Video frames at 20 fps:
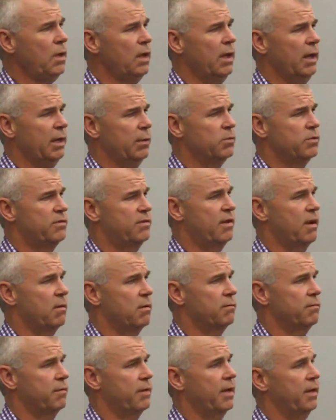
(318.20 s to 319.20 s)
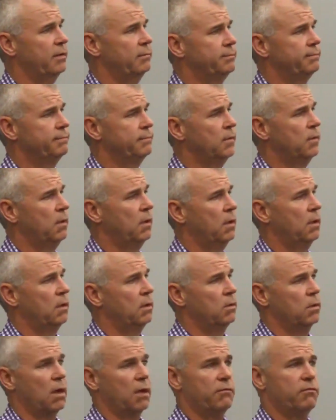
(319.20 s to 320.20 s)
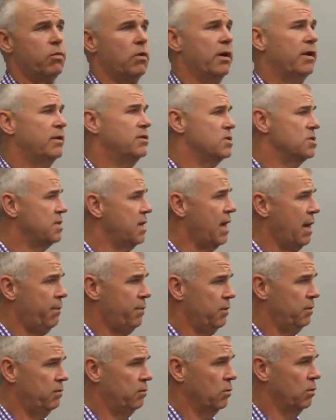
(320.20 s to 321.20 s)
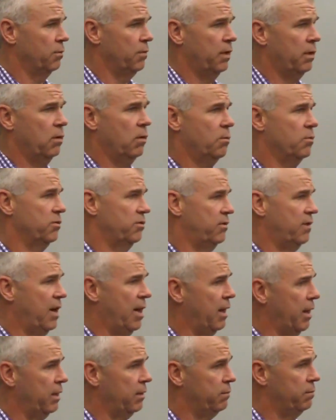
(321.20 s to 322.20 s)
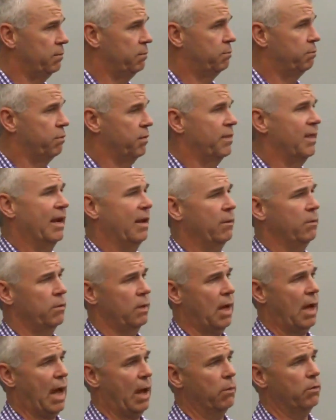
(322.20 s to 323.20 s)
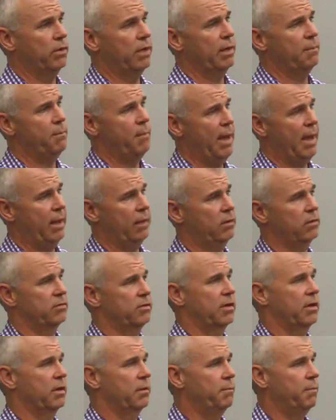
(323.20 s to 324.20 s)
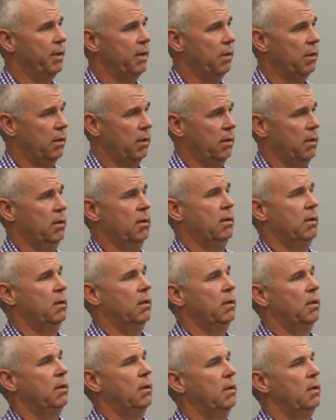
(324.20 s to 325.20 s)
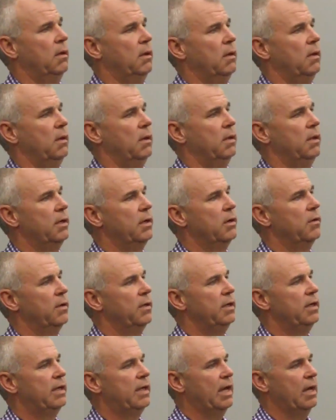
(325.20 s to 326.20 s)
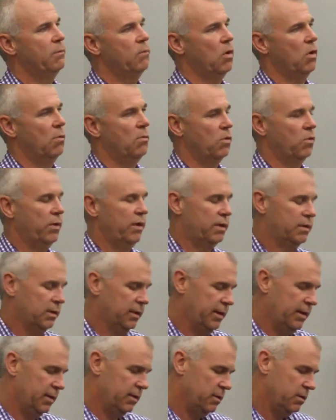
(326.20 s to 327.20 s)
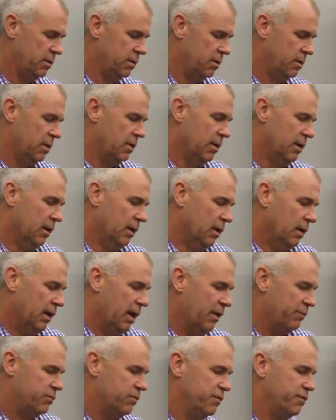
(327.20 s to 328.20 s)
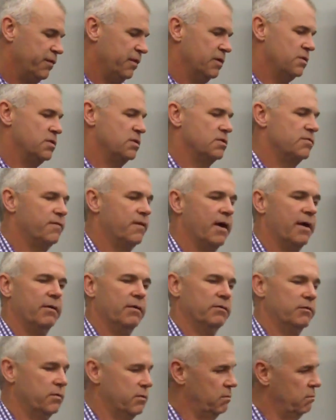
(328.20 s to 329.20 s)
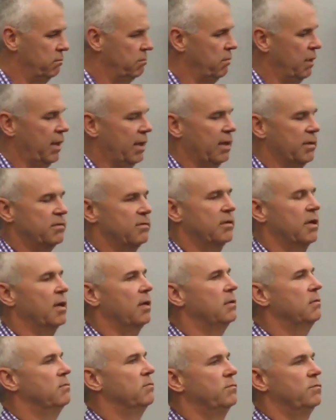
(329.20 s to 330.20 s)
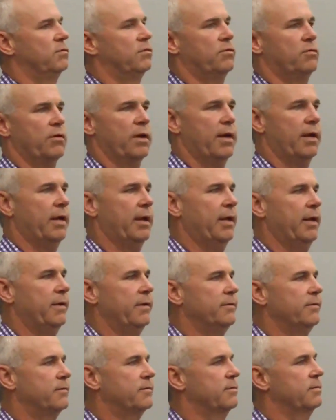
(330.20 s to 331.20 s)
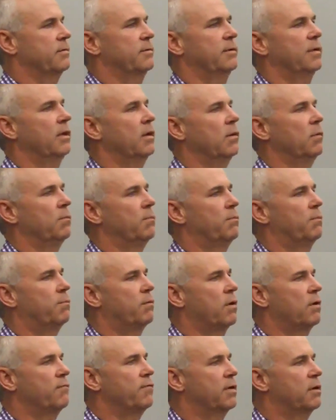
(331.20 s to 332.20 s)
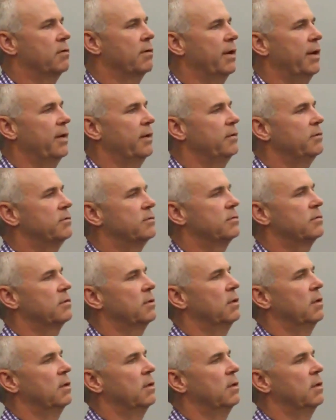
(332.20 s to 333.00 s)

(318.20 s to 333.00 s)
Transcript: And he was terrified. Not of what had just happened to him, that he almost died, but that I would, I would get mad because I got a bill. You know, and he came home a week later after he finished his finals, and like I said, straight A's, you know, perfect grades.